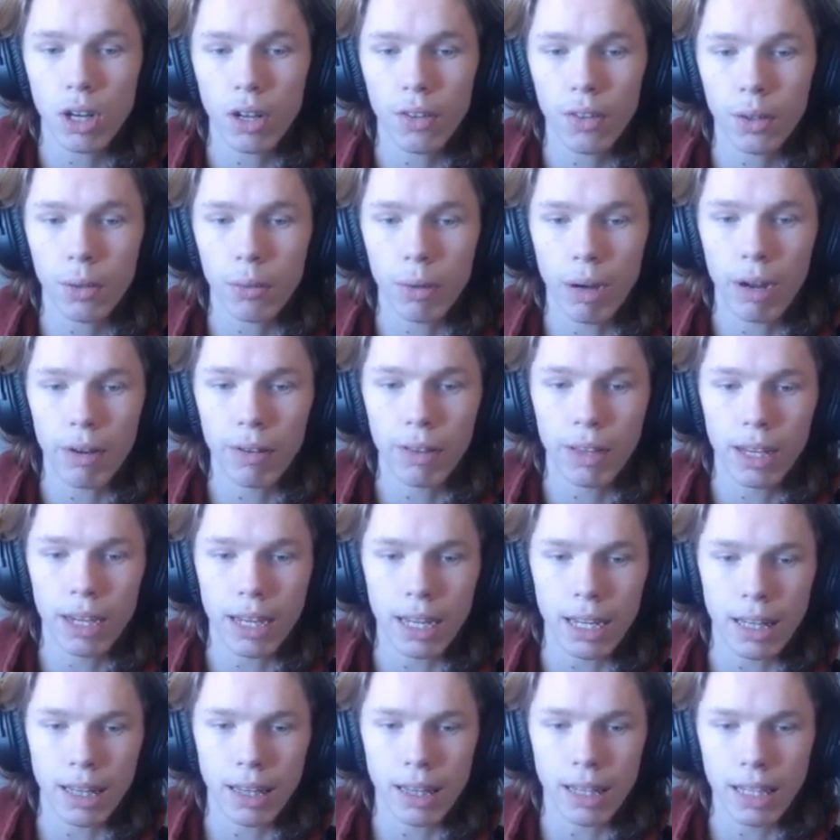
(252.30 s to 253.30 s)
on the ground than
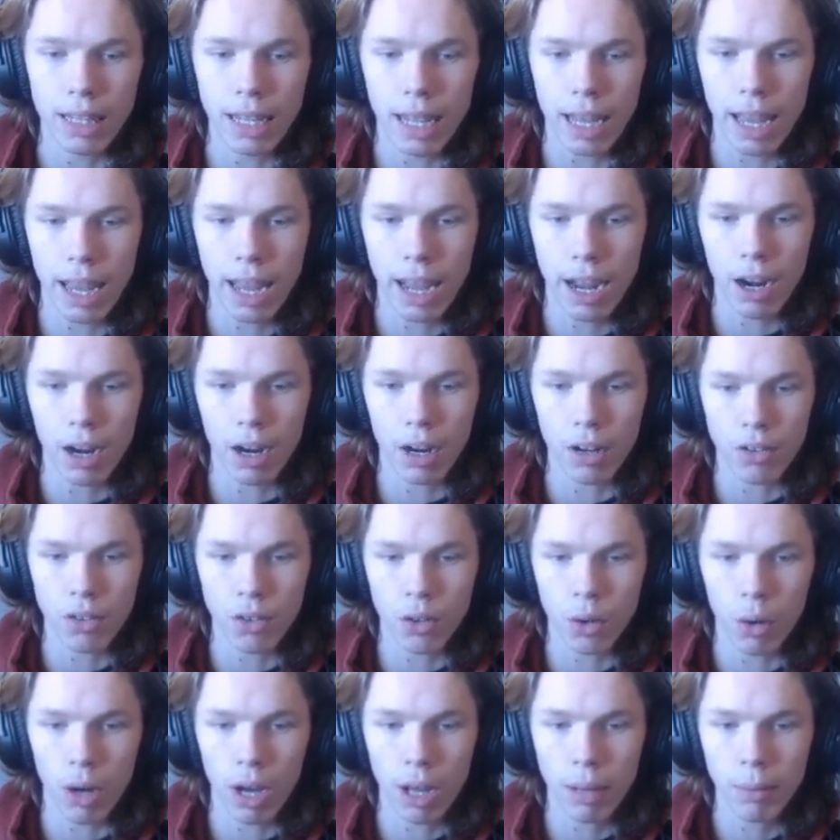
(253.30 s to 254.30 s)
in the air.
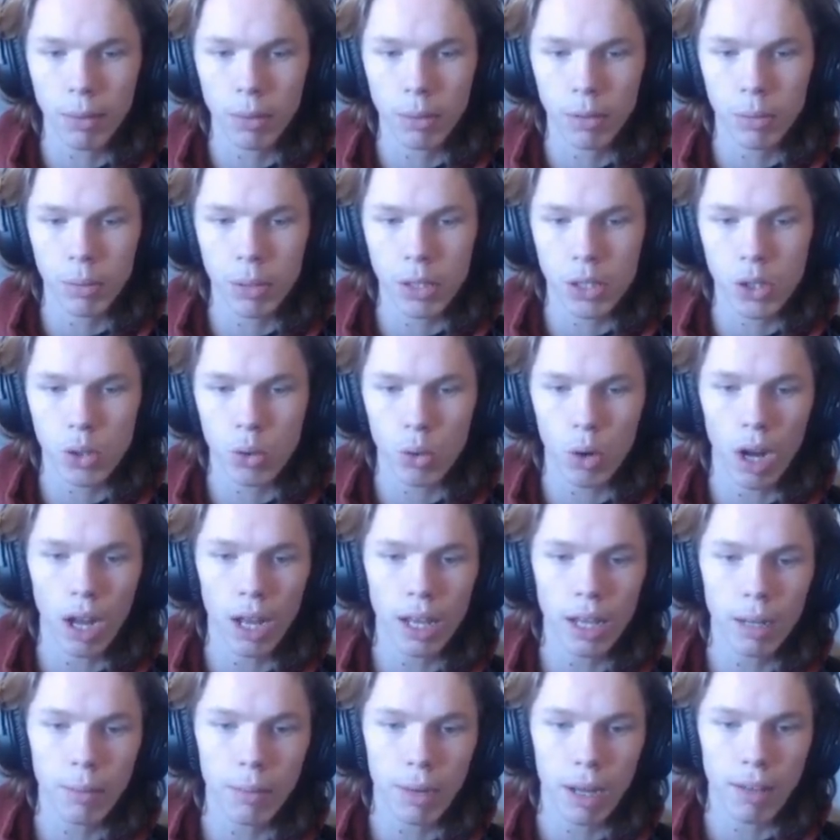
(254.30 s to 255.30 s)
So I'm going to be
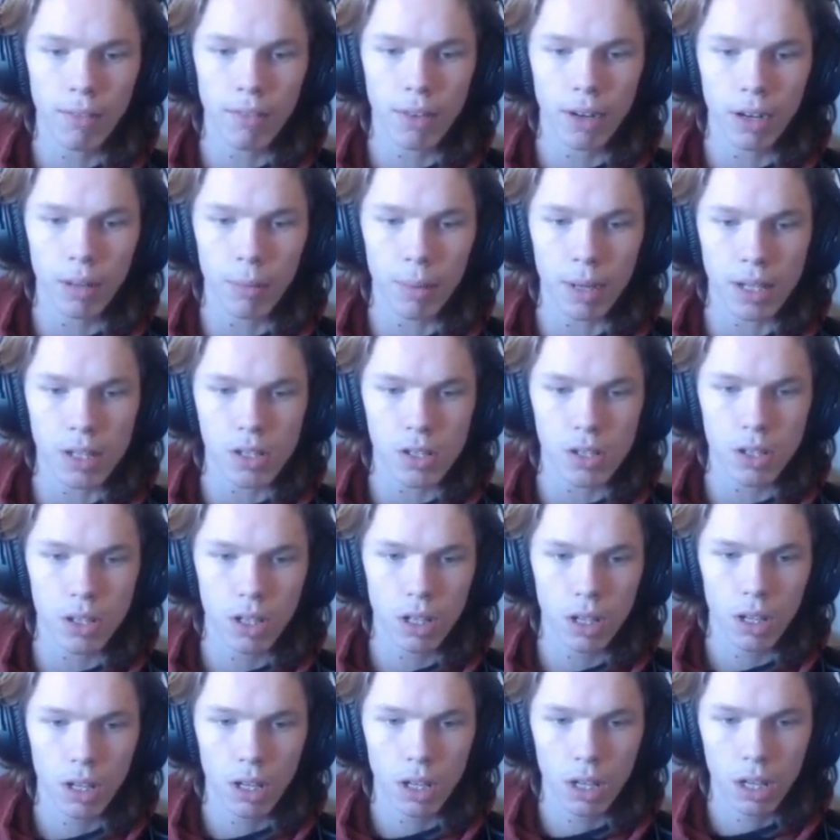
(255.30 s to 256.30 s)
trying my very best
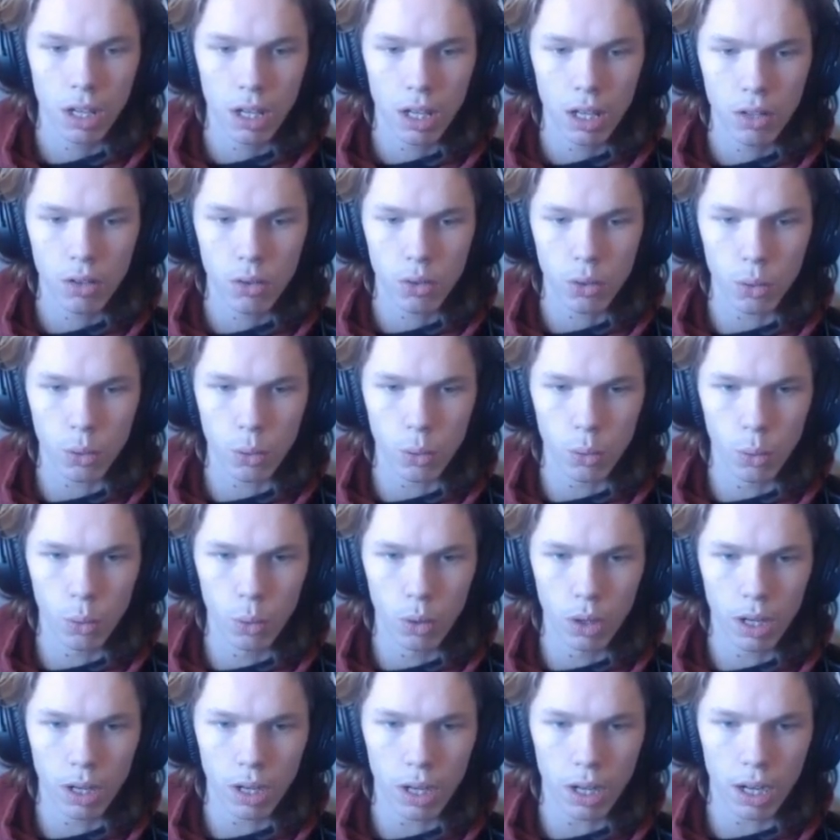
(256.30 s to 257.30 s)

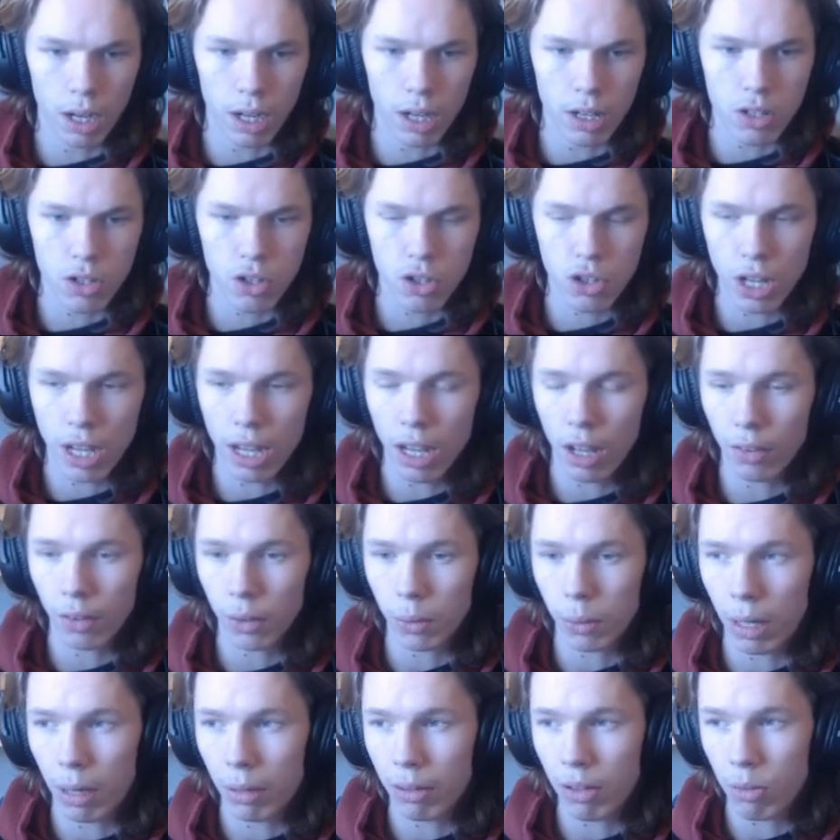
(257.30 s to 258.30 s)
to stay on the
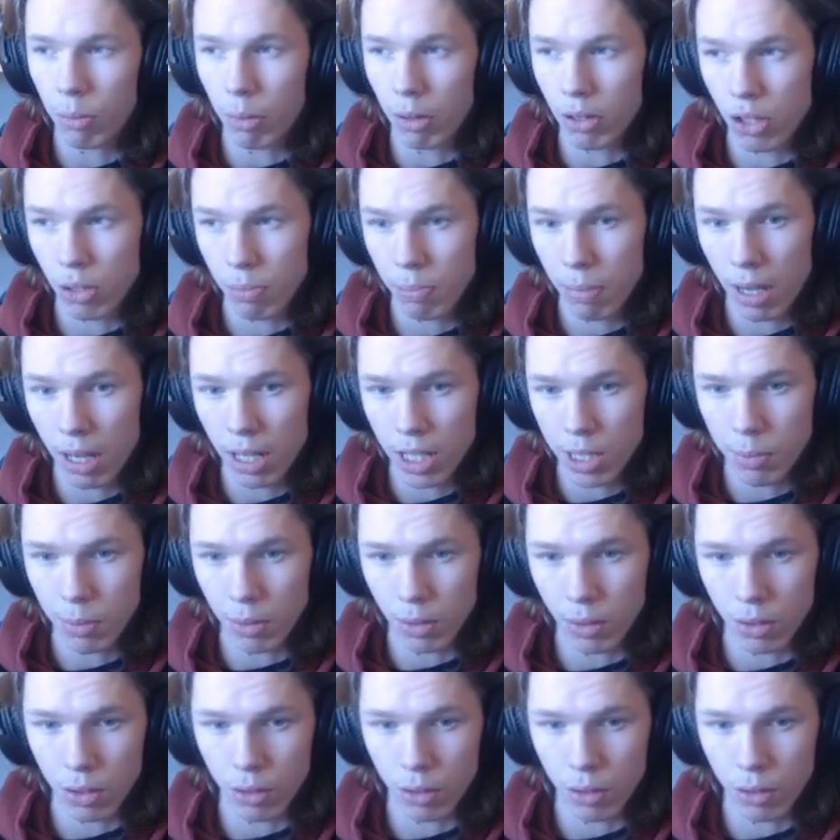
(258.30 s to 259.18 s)
ground as much as possible.